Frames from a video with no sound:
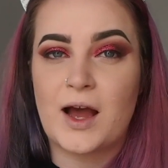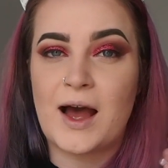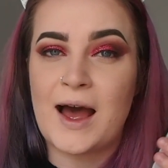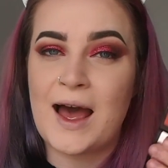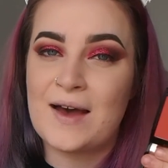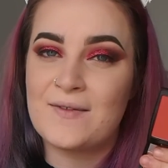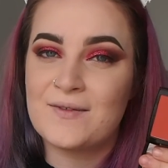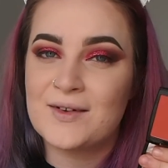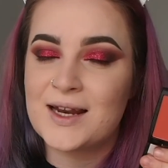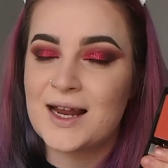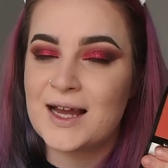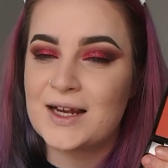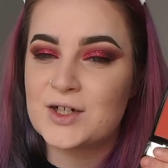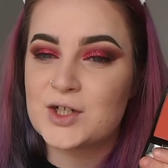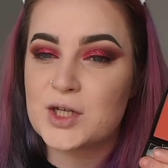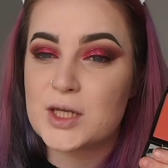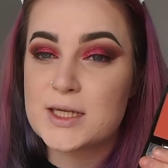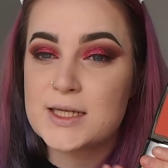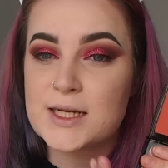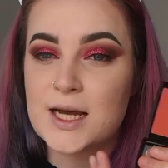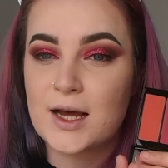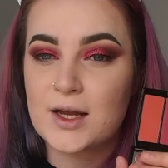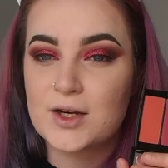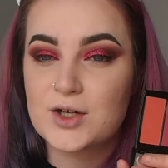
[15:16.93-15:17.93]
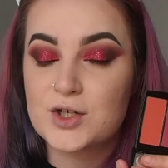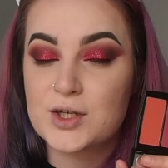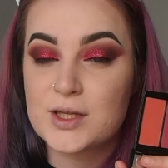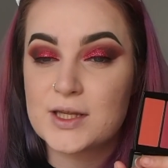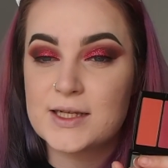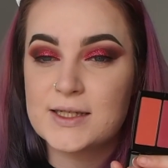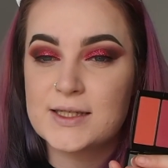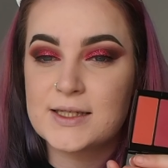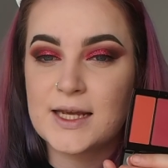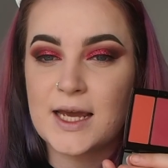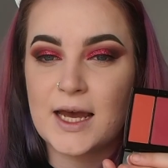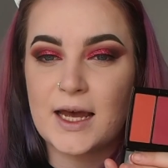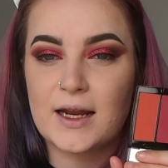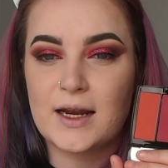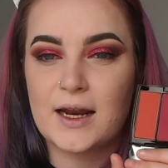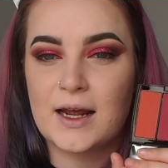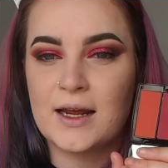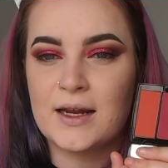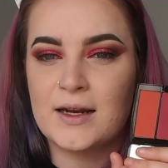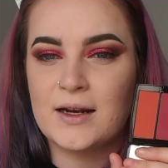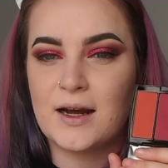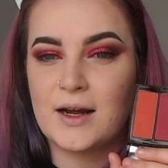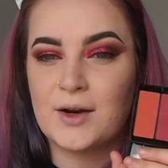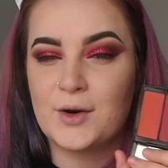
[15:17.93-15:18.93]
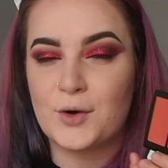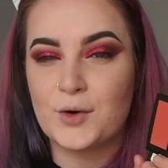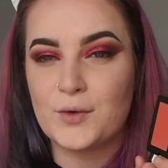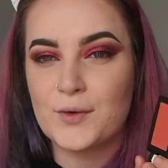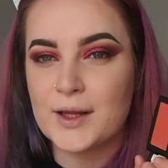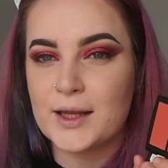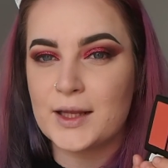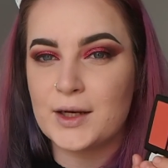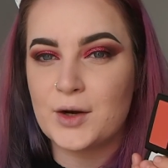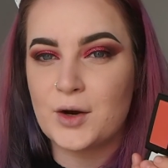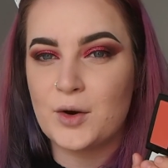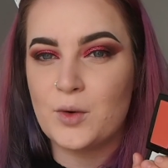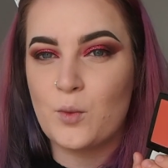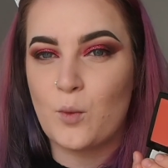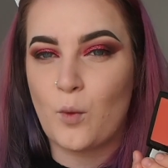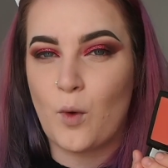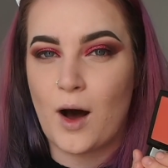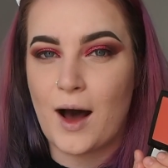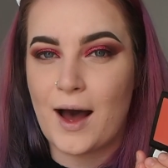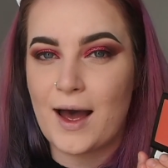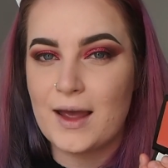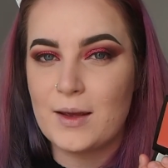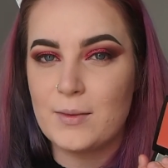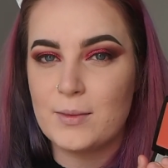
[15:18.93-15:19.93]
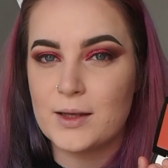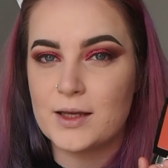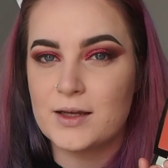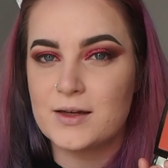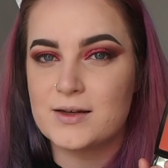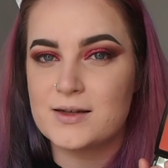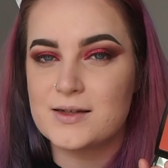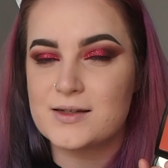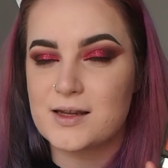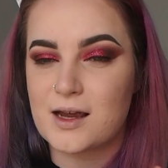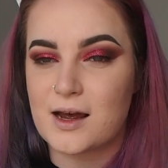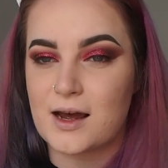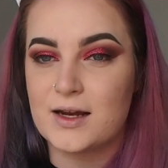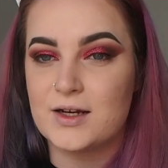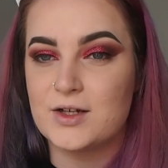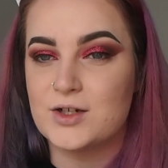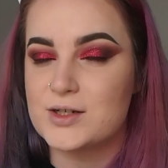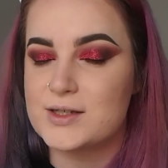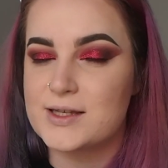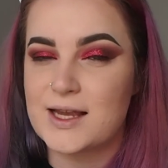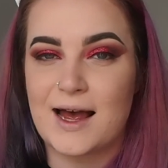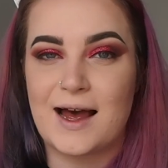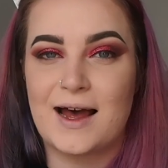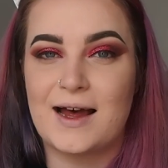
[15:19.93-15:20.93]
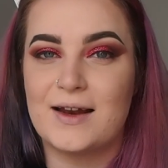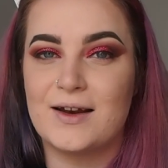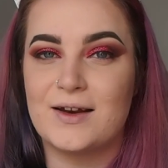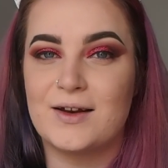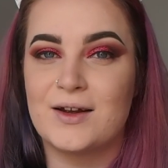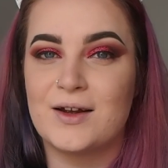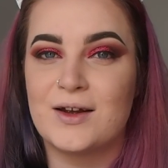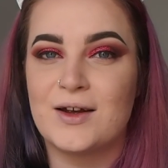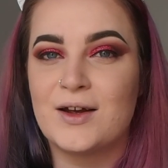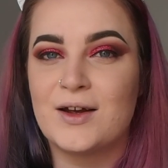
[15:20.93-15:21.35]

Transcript: I haven't actually touched this yet, and I don't really know why, because I just had